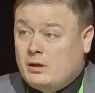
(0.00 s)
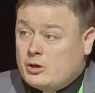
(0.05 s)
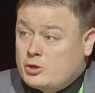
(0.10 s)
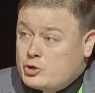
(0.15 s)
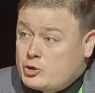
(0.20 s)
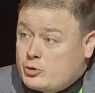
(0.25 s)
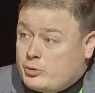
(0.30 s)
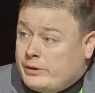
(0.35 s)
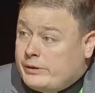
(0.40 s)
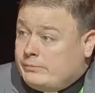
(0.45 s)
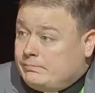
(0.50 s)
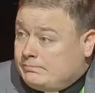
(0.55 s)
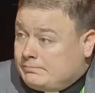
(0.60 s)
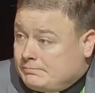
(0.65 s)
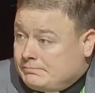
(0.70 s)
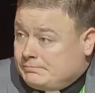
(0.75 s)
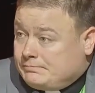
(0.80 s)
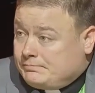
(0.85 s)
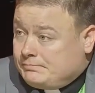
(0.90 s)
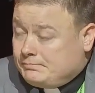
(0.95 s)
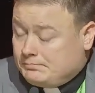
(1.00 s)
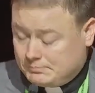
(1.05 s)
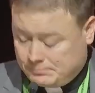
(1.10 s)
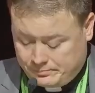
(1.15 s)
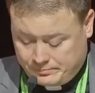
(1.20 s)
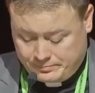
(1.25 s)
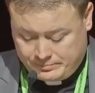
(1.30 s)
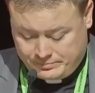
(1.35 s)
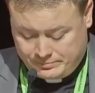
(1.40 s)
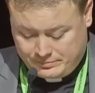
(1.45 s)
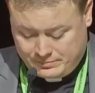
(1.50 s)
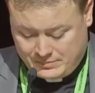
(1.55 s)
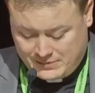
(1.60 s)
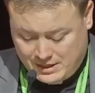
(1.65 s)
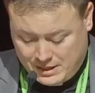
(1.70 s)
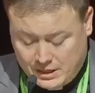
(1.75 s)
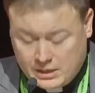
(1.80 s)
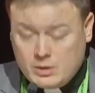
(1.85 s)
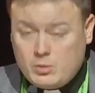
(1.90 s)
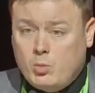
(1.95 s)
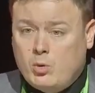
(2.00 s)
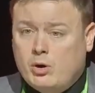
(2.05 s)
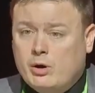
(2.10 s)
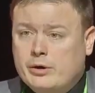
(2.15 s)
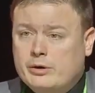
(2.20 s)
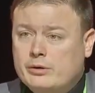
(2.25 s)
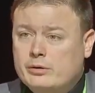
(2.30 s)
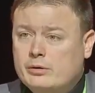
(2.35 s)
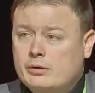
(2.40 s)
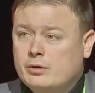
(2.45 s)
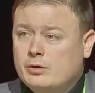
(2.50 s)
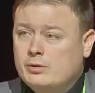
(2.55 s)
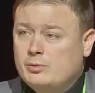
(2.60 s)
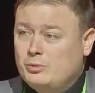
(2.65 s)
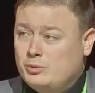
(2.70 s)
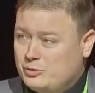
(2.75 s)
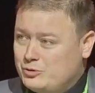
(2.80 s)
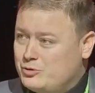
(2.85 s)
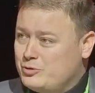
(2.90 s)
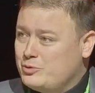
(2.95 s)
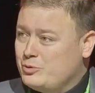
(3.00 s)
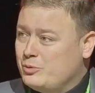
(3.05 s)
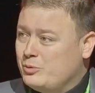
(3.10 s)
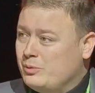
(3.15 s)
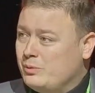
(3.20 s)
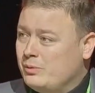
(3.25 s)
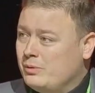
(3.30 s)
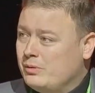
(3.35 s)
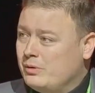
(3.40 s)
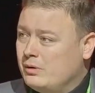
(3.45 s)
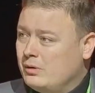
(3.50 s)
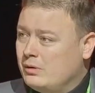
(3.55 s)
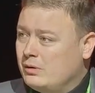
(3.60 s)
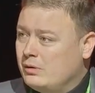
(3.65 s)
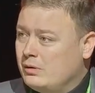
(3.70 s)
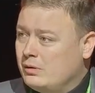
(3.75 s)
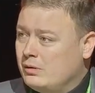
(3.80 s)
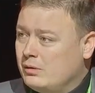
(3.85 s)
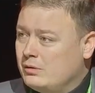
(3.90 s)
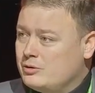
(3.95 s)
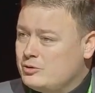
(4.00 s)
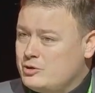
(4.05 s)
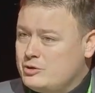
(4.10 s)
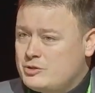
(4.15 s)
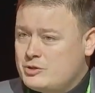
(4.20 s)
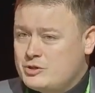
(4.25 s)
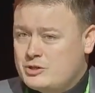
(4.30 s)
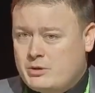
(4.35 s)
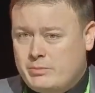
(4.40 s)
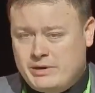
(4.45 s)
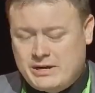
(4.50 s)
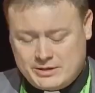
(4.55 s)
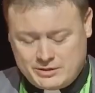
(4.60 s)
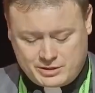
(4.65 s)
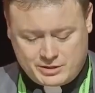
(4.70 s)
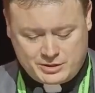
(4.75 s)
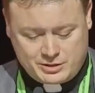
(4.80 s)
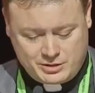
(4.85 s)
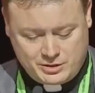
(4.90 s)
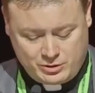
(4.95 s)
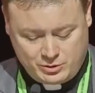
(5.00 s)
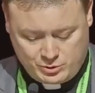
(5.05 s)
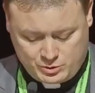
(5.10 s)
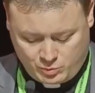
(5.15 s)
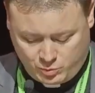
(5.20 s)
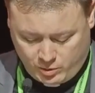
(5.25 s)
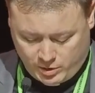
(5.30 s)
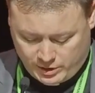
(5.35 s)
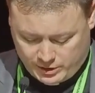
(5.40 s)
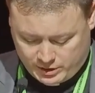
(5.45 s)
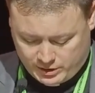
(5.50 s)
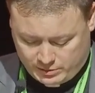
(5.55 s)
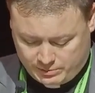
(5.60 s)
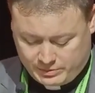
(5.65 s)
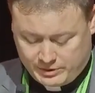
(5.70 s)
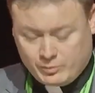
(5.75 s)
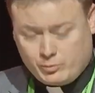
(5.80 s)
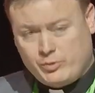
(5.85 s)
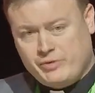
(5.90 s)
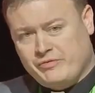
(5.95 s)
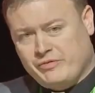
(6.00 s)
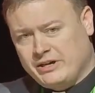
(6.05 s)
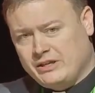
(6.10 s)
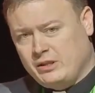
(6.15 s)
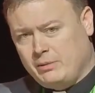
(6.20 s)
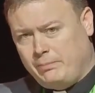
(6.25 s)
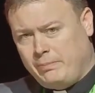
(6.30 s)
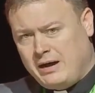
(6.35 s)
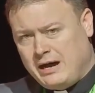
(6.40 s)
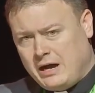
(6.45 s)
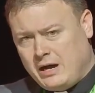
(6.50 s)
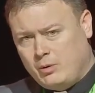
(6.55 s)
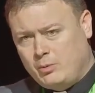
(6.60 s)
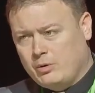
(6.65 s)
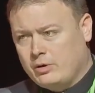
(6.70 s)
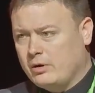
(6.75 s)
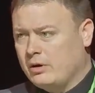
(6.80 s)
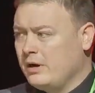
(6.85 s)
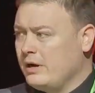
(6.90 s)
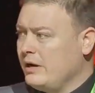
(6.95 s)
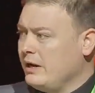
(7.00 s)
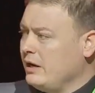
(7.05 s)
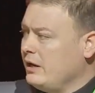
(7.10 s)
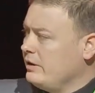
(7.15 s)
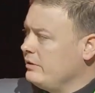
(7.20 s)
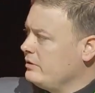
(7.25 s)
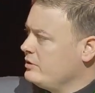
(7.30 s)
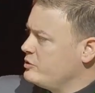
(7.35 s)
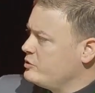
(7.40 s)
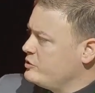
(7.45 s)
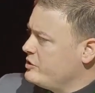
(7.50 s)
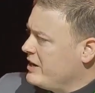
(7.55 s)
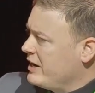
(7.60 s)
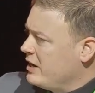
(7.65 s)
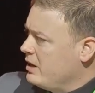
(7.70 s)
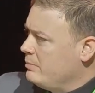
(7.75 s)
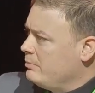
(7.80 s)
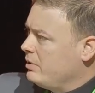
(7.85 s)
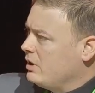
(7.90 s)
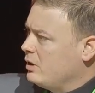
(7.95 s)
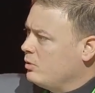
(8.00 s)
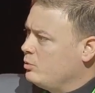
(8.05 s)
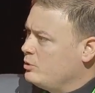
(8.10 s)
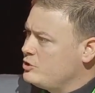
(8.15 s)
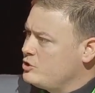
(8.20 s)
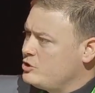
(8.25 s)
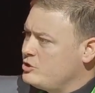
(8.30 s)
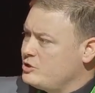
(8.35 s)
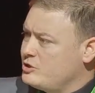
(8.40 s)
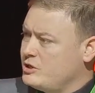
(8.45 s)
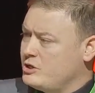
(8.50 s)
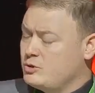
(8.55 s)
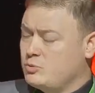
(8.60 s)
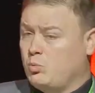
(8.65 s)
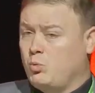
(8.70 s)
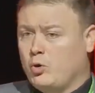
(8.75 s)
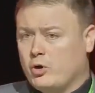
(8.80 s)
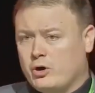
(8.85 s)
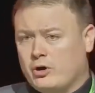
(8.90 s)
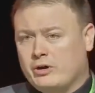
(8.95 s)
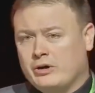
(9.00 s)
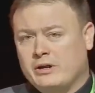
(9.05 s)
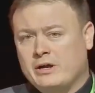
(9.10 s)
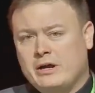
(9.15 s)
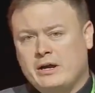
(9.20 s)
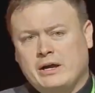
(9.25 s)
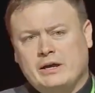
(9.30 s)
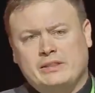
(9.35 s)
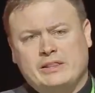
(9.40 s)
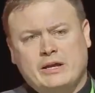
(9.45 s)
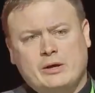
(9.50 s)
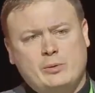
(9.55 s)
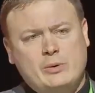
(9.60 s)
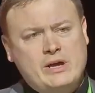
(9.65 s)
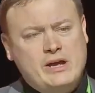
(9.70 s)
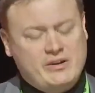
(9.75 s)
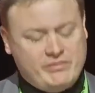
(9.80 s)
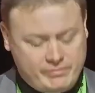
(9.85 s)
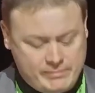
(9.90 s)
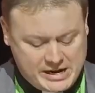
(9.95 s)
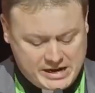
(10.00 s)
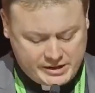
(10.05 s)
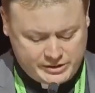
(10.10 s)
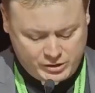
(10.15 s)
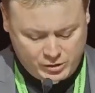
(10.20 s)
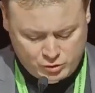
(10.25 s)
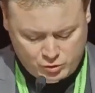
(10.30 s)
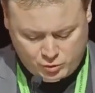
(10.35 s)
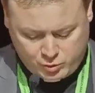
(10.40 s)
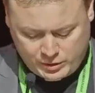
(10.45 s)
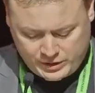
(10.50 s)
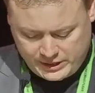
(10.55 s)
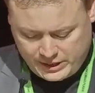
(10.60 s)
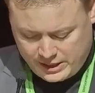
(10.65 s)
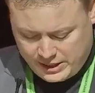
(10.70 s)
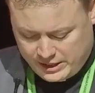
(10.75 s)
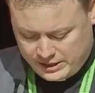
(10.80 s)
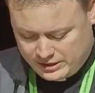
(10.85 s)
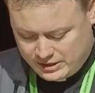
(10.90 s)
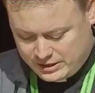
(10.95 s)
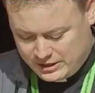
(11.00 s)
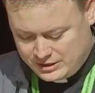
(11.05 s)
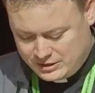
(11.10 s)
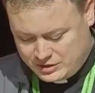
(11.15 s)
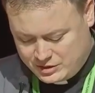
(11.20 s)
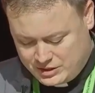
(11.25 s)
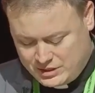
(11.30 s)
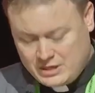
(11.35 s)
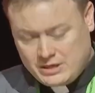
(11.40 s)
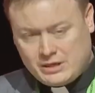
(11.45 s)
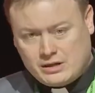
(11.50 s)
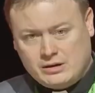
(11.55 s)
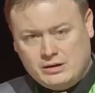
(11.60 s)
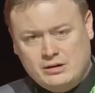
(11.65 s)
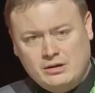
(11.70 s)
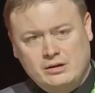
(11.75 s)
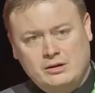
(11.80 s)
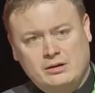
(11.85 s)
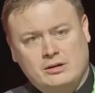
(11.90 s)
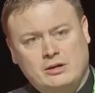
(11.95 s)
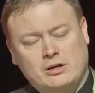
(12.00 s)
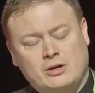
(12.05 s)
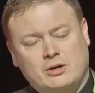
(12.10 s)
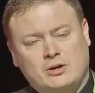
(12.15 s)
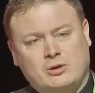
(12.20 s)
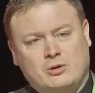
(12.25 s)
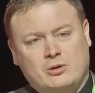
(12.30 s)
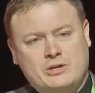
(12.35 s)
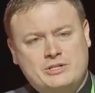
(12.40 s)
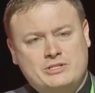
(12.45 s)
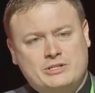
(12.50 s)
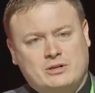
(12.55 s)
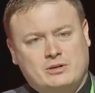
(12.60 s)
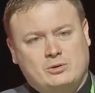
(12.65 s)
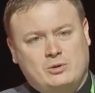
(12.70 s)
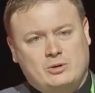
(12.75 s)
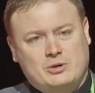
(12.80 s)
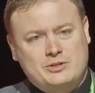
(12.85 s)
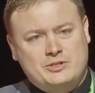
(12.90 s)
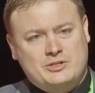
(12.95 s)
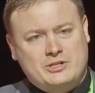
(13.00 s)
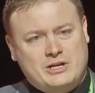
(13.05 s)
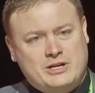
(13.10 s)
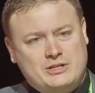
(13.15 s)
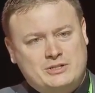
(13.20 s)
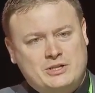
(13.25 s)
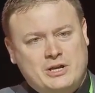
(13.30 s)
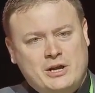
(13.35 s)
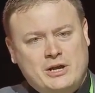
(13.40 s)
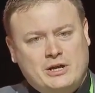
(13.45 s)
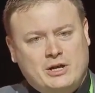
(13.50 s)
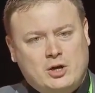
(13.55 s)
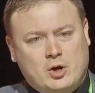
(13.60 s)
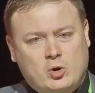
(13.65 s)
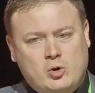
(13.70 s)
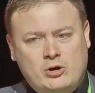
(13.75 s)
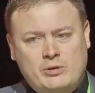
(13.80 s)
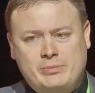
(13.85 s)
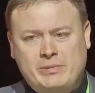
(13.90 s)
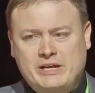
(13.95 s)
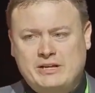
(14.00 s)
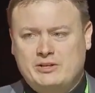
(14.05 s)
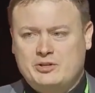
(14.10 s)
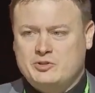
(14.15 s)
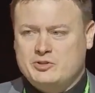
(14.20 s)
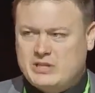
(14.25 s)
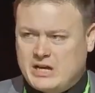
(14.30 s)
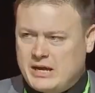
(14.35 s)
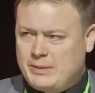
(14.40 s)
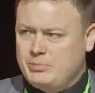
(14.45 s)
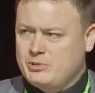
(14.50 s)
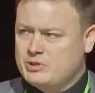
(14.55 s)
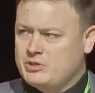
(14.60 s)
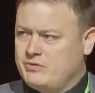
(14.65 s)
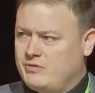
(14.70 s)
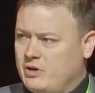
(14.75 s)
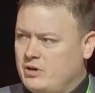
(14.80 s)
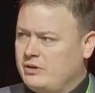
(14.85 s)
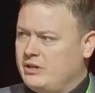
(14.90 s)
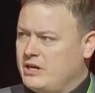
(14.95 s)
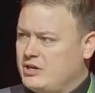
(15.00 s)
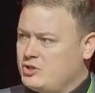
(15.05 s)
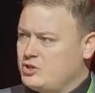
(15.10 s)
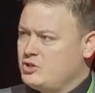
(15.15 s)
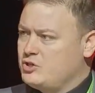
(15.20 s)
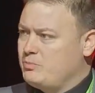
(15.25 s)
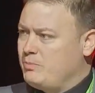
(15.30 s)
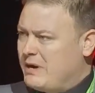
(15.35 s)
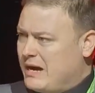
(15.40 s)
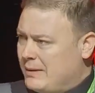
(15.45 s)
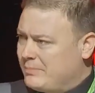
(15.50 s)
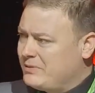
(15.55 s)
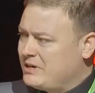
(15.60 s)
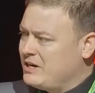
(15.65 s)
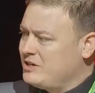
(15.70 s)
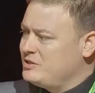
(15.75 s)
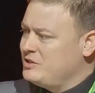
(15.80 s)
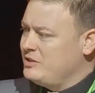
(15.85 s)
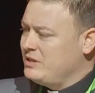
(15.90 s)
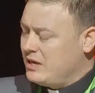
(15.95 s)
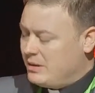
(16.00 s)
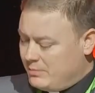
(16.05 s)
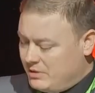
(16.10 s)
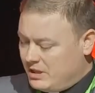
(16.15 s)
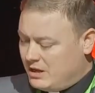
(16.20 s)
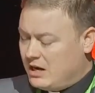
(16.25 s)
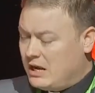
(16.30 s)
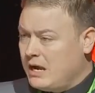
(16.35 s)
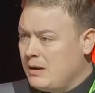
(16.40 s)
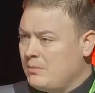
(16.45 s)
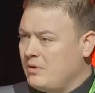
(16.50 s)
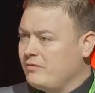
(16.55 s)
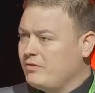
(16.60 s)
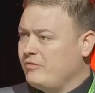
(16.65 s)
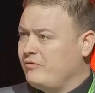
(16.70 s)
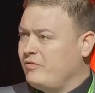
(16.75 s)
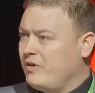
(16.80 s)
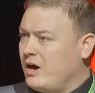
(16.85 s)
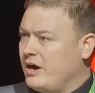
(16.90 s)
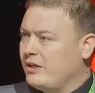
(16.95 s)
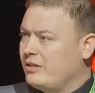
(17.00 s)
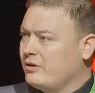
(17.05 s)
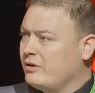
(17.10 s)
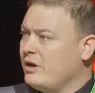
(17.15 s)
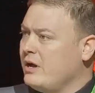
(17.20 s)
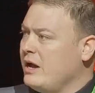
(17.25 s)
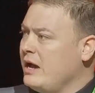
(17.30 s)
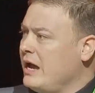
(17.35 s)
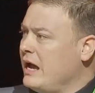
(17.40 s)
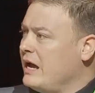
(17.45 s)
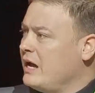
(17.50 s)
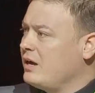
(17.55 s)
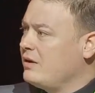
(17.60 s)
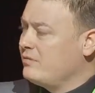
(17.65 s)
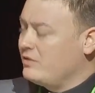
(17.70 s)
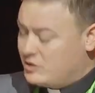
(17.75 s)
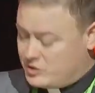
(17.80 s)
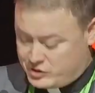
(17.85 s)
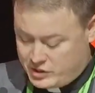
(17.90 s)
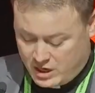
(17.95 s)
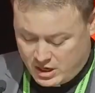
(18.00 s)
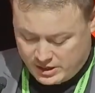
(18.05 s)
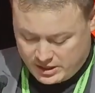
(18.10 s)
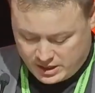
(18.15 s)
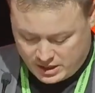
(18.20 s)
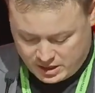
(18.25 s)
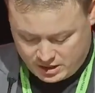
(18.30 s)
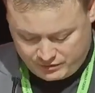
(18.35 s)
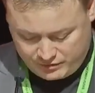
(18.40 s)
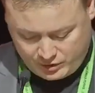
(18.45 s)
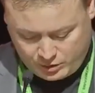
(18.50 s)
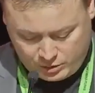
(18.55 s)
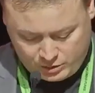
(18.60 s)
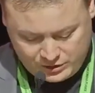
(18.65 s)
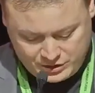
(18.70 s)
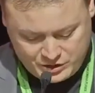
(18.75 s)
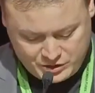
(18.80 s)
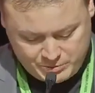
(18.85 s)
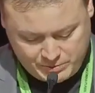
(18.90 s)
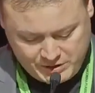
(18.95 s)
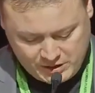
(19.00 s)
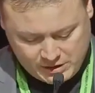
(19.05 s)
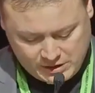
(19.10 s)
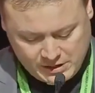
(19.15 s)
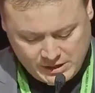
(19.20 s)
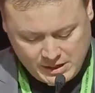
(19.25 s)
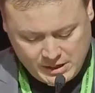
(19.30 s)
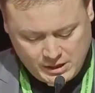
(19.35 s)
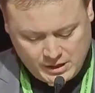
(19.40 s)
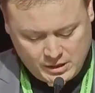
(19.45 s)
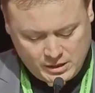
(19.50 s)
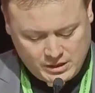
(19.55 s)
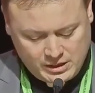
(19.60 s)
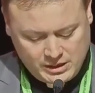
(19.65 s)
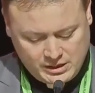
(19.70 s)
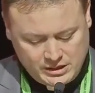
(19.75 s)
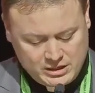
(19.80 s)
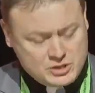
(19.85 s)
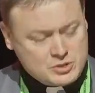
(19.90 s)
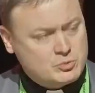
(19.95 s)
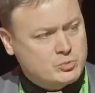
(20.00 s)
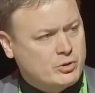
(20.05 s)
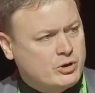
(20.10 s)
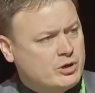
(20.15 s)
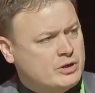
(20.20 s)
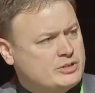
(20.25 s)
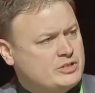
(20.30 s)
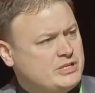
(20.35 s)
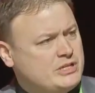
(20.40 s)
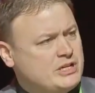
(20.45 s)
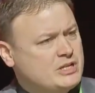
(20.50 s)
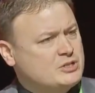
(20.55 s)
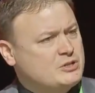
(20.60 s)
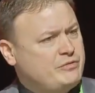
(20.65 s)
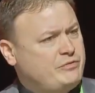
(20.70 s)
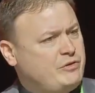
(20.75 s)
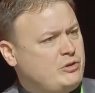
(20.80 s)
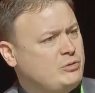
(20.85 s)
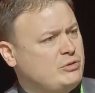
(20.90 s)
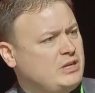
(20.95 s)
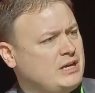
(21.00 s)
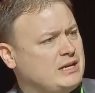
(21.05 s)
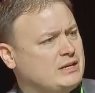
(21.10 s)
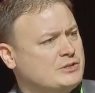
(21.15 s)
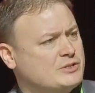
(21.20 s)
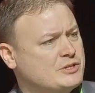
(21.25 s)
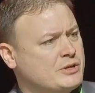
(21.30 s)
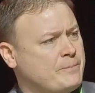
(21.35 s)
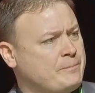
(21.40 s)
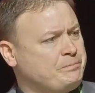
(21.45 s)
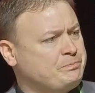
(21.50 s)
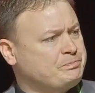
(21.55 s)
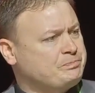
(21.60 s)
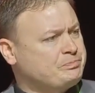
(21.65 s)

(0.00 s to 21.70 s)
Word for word: a luxury. Any water will do. Jesus commands us to use water, but we find the power in the second part, which is his word. And there we have Matthew 28 19. Christ our Lord says, Go and make disciples of all nations, baptizing them in the name of the Father and of the Son and of the Holy Spirit. In these words, he does a few things.